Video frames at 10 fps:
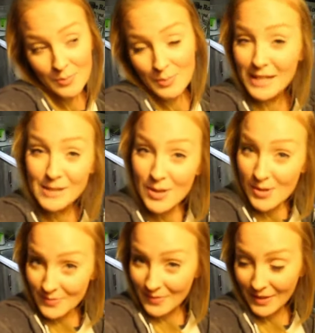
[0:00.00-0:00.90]
Please do.
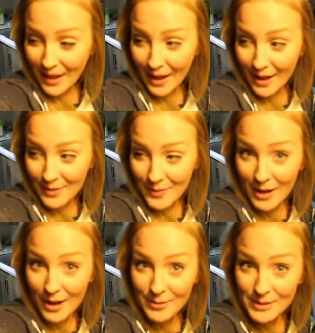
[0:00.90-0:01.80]
And
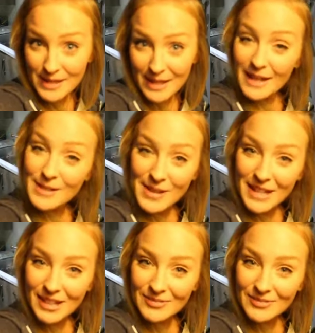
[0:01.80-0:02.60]
I will see you next week.